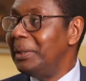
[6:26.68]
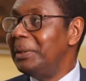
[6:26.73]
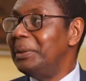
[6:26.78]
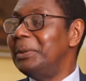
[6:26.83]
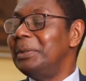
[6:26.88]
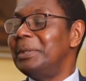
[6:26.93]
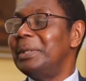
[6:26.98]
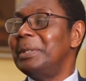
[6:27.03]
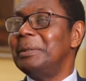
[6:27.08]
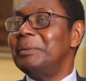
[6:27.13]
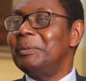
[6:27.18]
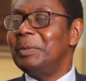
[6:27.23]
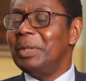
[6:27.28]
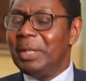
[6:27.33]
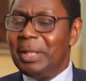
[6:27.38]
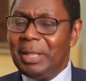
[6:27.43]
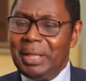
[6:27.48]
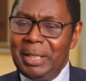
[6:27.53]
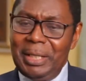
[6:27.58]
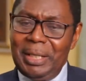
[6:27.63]
You see,
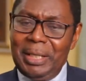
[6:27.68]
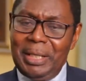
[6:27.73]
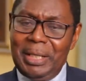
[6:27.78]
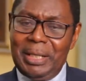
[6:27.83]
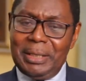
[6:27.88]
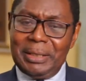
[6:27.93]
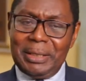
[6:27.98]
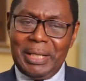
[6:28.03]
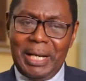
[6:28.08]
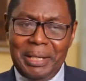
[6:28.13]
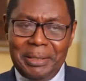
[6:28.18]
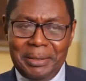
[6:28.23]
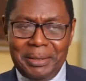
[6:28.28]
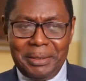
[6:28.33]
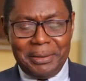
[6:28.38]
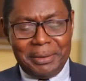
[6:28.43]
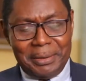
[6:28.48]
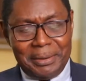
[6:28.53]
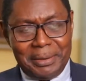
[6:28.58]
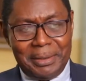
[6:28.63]
and I
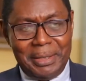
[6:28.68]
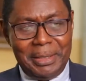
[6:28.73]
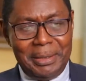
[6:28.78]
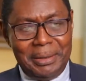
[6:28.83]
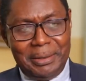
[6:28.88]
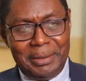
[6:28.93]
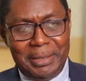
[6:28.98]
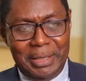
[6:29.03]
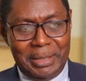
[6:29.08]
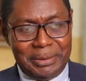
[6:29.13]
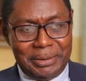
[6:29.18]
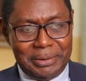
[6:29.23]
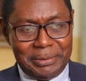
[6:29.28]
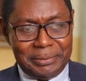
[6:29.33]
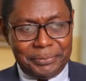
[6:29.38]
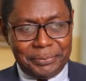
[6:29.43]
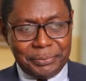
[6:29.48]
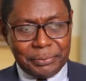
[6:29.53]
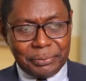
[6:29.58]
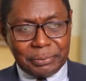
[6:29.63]
think that
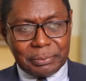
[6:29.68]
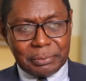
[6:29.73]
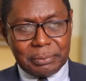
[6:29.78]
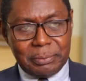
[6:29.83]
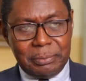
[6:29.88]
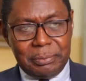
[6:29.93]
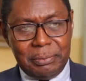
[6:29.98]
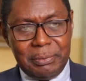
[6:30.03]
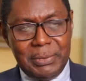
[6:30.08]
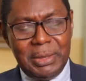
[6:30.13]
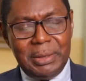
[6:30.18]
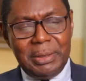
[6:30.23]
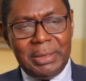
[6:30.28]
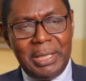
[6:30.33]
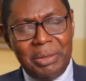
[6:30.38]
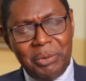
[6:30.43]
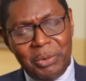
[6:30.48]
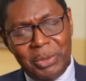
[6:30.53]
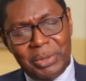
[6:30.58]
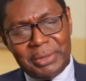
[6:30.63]

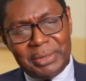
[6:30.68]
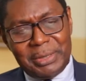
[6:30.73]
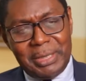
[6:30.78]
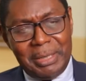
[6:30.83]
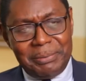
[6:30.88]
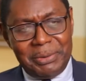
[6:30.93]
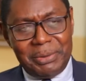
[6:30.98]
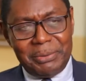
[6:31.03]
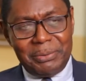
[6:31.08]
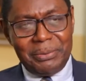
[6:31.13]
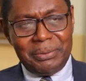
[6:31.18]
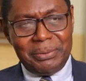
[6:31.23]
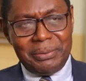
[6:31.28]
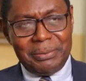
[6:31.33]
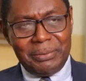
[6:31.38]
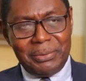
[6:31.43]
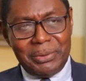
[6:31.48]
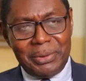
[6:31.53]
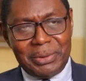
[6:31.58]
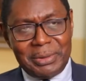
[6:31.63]
concept
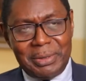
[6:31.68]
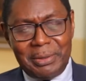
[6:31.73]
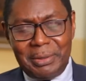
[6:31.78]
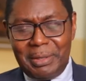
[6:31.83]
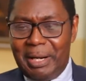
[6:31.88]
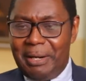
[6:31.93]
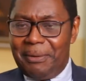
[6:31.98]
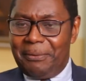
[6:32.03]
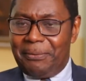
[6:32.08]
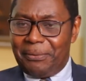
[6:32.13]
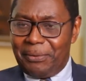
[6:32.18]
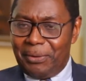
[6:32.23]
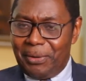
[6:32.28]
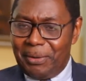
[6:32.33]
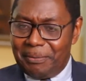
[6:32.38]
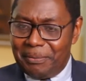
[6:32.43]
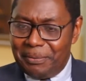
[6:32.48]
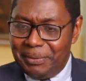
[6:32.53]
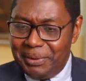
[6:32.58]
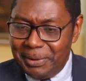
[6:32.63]
was derived
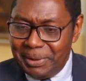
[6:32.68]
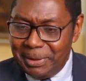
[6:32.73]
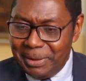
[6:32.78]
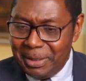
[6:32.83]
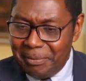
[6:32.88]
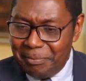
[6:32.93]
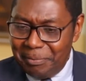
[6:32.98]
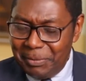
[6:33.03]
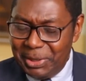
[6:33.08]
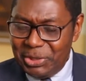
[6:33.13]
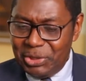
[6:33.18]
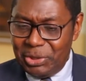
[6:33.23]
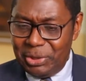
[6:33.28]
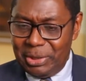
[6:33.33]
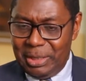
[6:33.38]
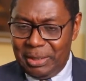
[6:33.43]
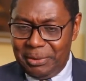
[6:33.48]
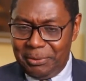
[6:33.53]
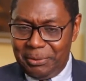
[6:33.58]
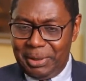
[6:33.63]
from the
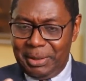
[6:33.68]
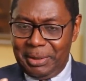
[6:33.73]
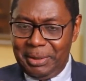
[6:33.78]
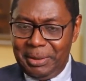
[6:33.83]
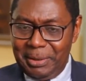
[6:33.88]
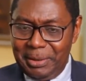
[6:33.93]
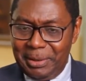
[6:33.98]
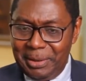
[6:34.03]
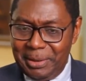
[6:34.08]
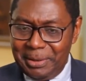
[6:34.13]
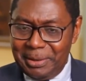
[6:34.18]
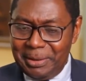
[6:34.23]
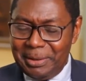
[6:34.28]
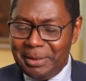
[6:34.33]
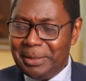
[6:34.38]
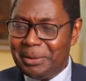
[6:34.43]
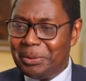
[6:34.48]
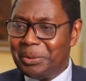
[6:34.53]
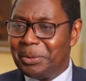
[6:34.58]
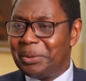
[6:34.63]
missionary,
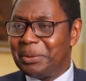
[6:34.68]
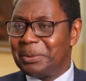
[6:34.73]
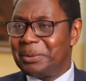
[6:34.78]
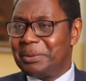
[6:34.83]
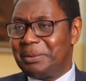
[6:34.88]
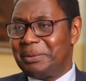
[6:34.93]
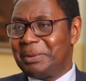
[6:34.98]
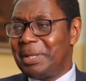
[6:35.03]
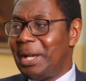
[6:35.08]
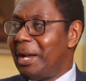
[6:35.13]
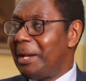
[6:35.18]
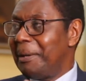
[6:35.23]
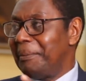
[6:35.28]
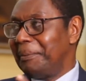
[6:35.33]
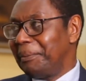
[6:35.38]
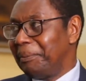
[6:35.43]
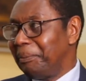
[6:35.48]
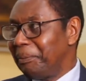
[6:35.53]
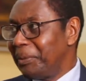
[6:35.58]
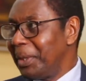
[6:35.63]

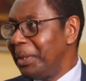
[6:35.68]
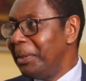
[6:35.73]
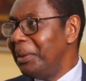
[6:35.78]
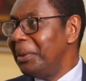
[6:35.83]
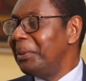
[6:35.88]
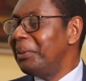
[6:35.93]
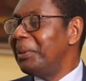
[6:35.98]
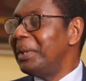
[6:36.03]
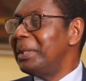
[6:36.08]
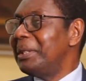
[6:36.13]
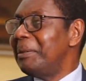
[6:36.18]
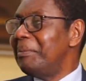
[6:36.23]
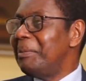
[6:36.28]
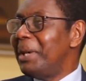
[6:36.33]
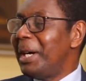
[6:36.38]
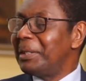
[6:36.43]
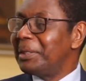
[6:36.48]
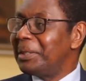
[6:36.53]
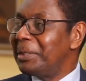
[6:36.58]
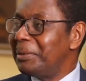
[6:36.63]
time when the
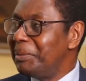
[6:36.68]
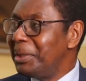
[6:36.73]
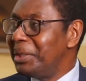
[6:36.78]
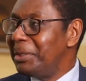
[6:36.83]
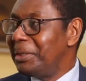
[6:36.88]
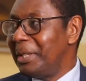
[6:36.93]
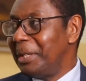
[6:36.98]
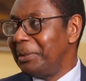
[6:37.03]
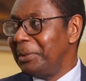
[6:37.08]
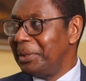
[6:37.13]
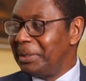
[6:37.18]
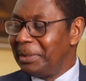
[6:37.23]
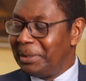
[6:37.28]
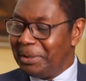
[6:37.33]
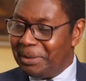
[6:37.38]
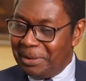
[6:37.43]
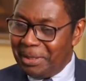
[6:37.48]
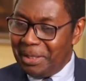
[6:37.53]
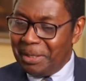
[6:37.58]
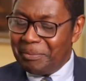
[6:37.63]
Basel missionaries
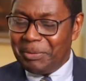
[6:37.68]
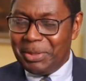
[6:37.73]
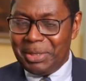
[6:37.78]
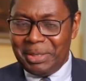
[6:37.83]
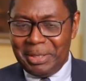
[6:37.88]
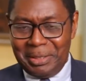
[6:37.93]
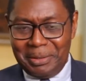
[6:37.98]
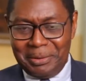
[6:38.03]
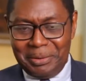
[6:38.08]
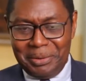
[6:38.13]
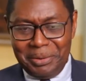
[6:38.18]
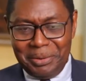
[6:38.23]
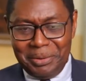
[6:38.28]
came here.